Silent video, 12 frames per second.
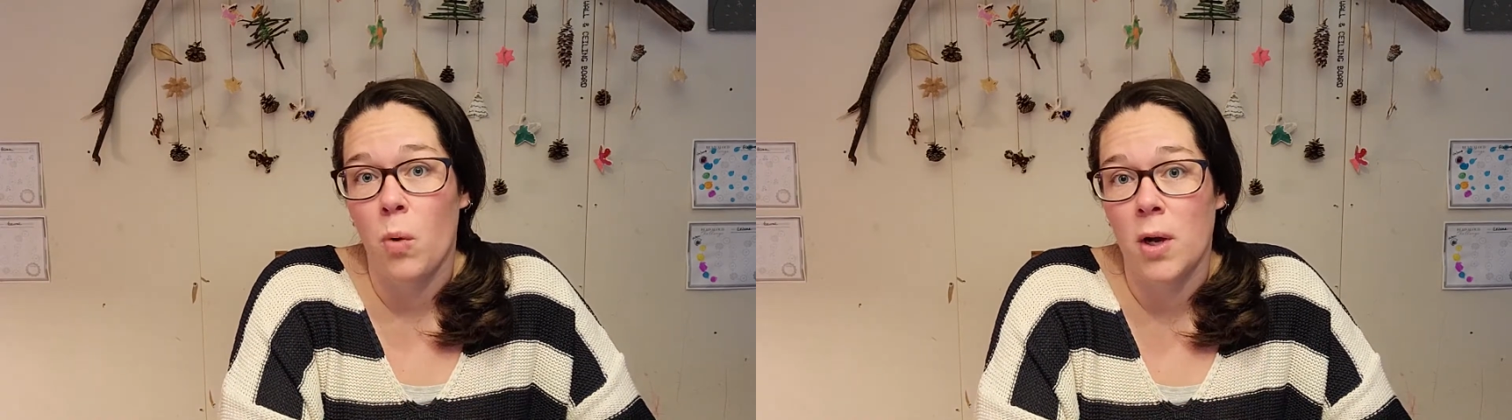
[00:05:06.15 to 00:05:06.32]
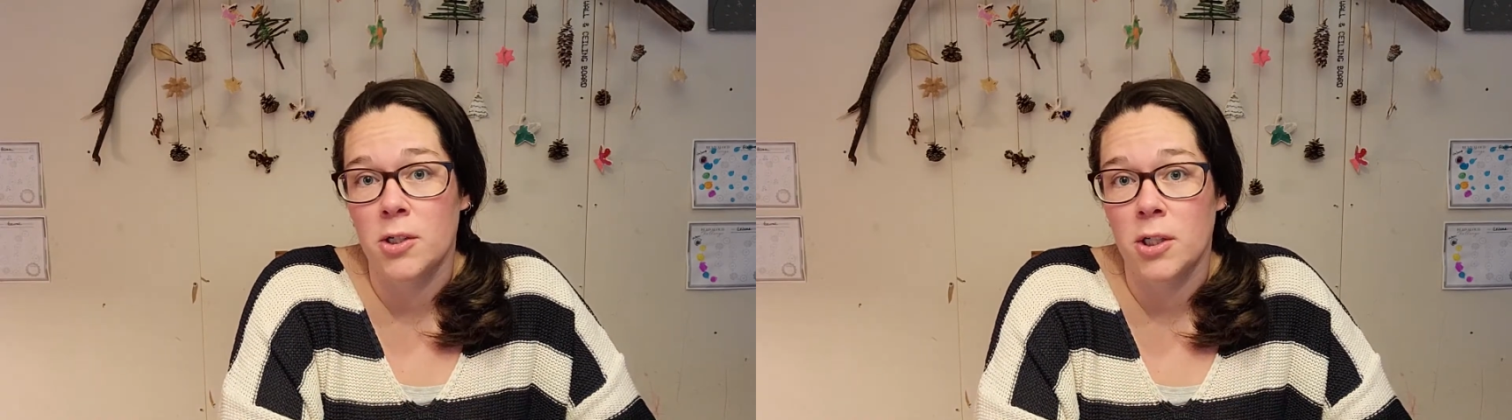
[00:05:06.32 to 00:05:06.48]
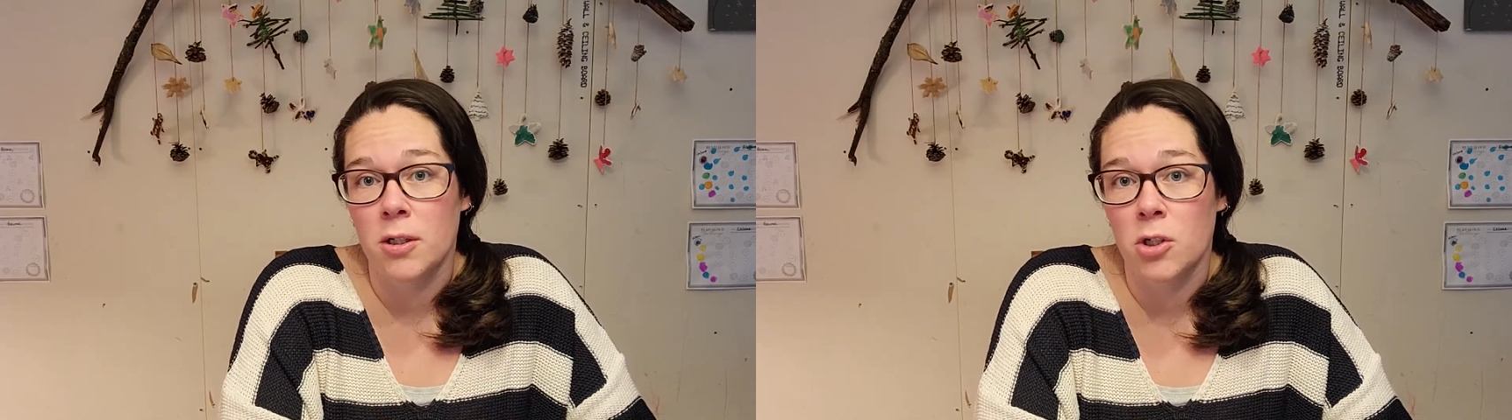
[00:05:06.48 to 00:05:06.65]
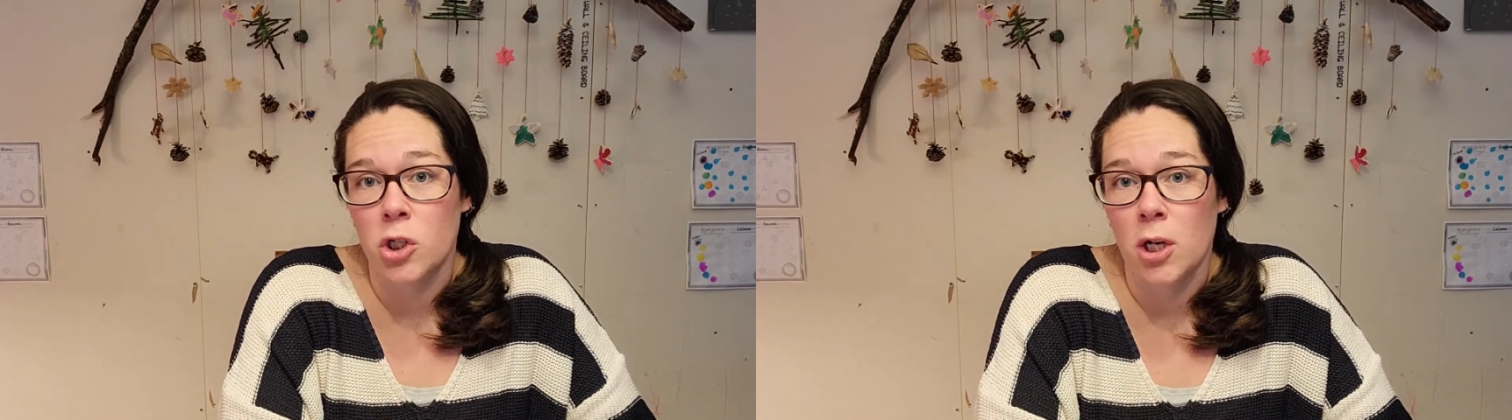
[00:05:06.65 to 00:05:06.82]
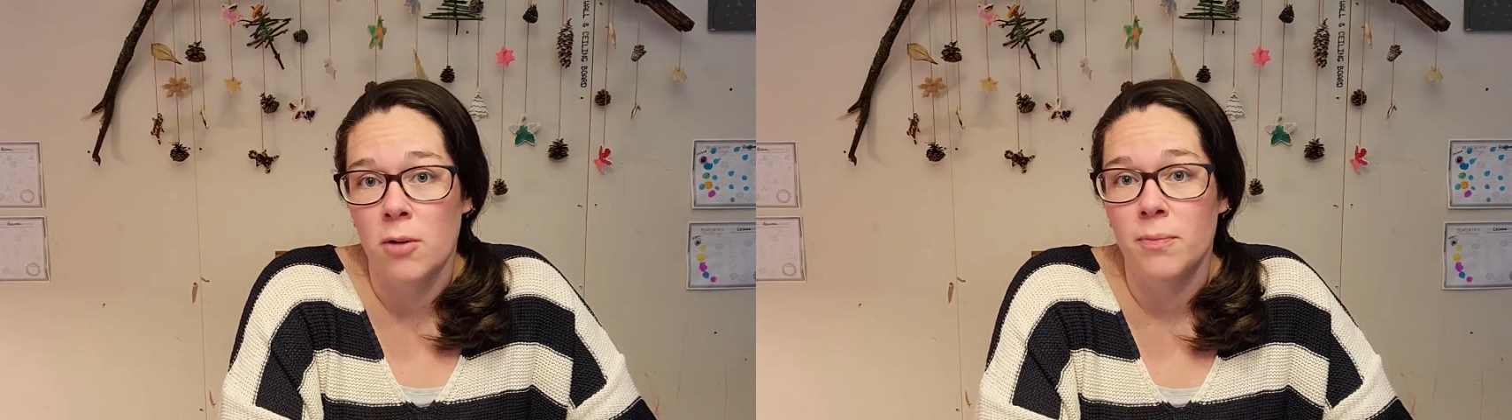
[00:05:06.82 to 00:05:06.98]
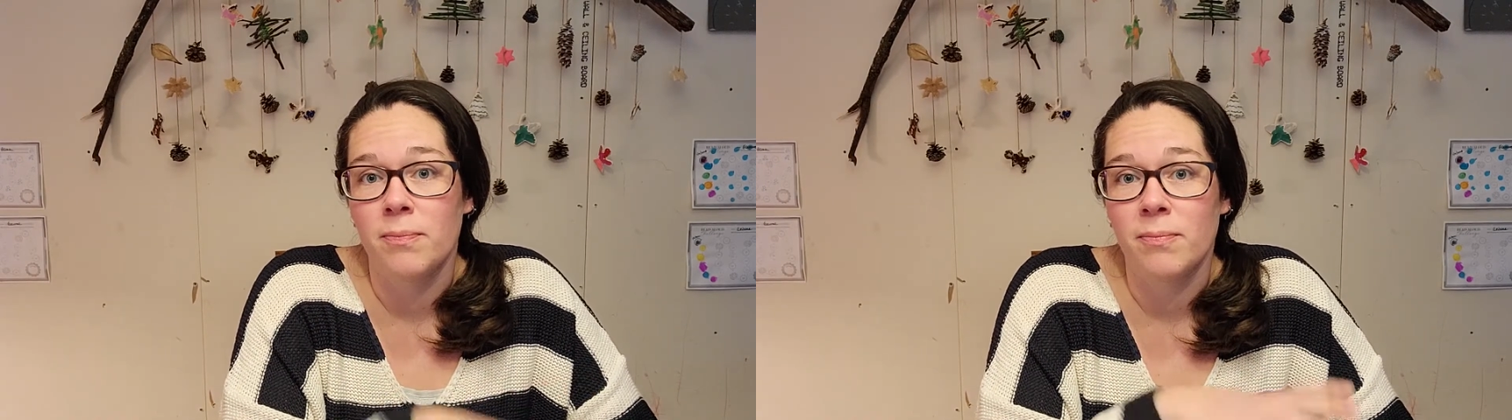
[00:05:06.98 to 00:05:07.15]
watching the
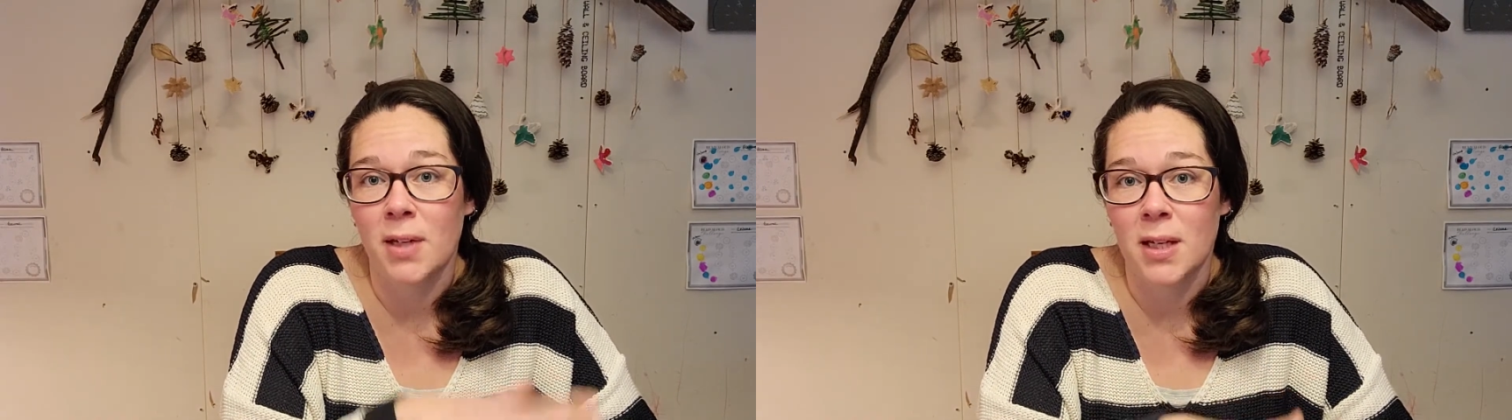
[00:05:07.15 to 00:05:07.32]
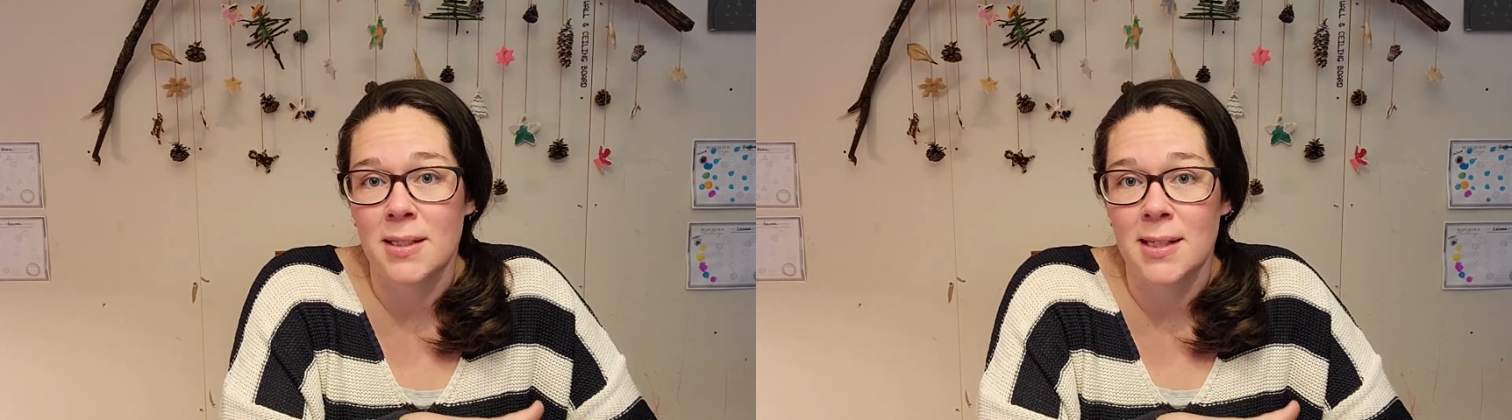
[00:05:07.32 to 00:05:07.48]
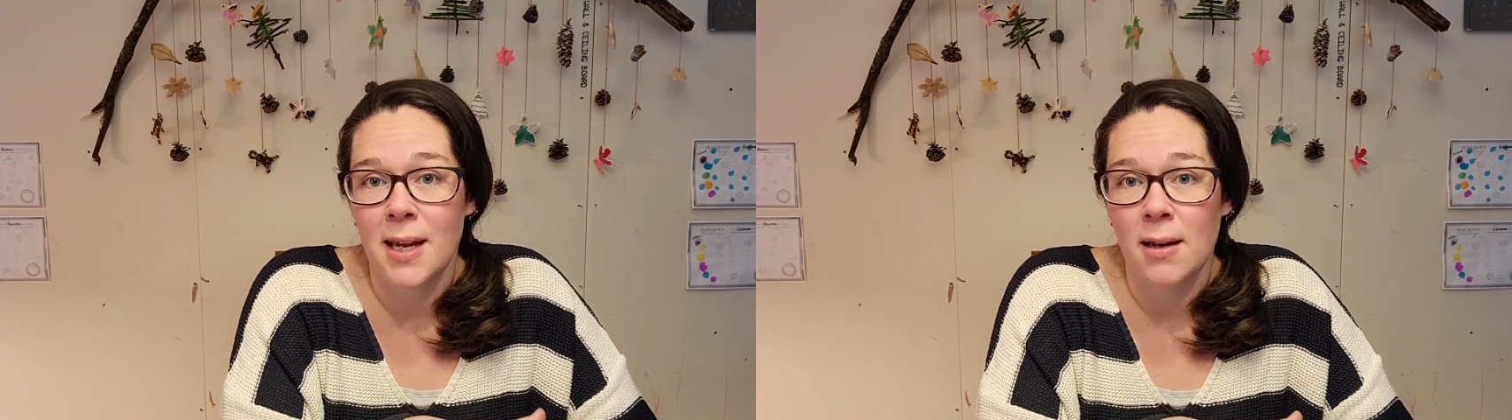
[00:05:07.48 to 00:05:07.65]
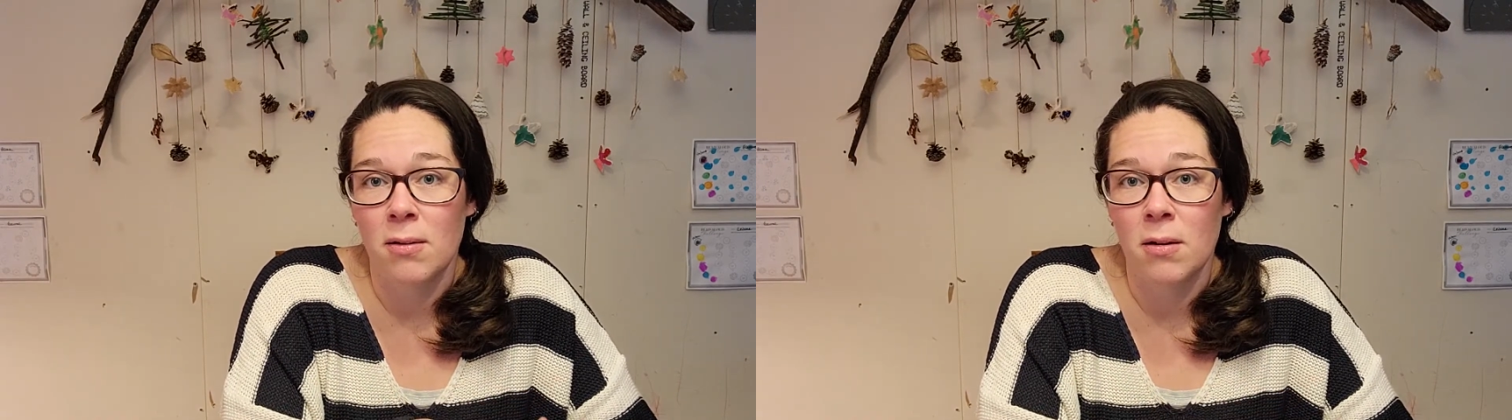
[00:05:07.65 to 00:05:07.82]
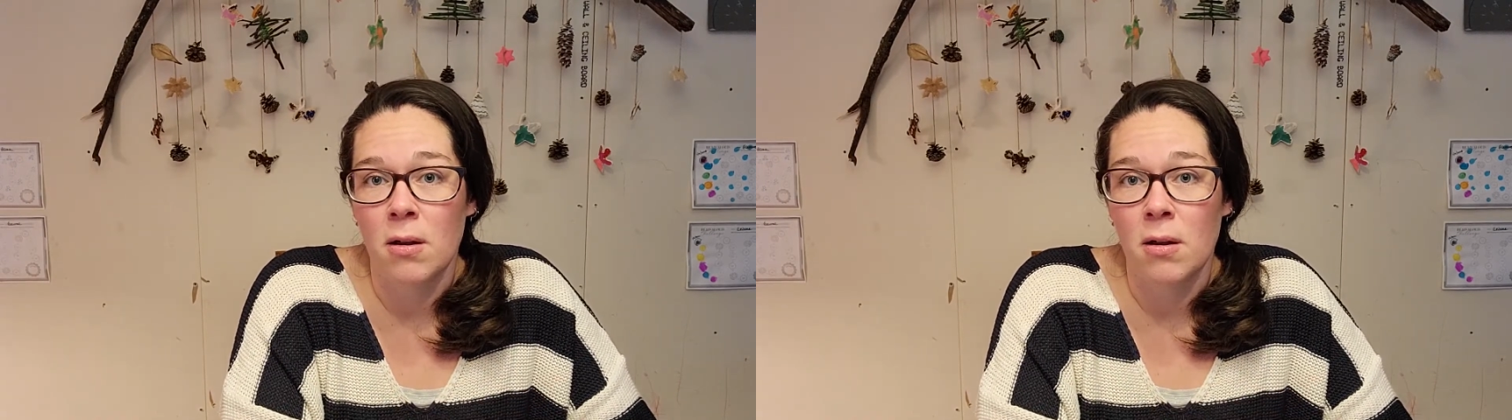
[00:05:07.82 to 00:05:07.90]
show contain.